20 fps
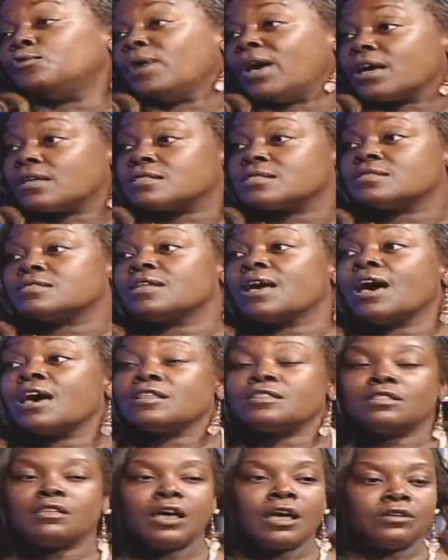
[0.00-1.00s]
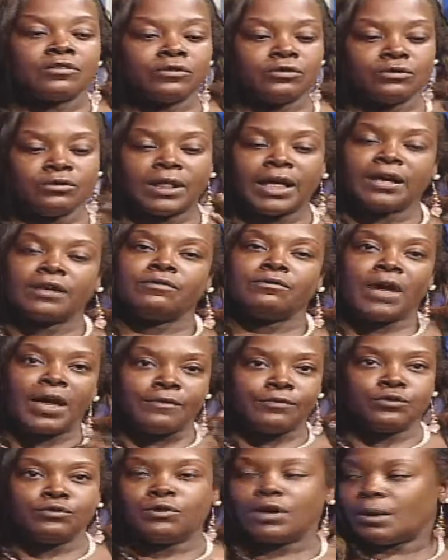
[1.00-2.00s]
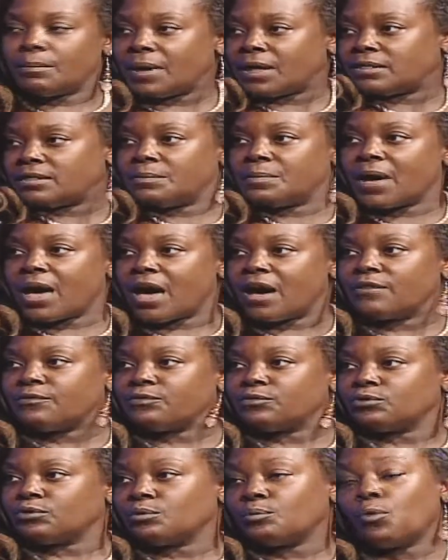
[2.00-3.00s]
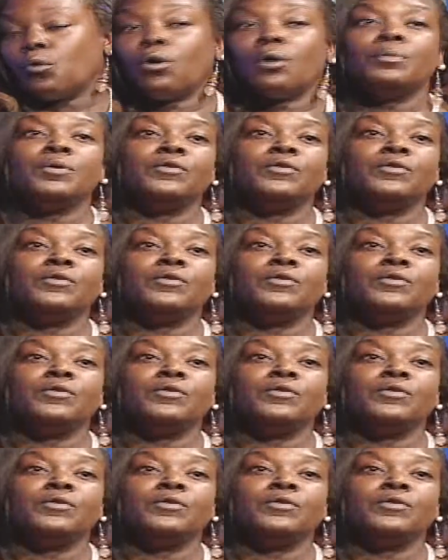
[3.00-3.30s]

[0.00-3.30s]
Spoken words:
you exercise as like after you come out the bathroom or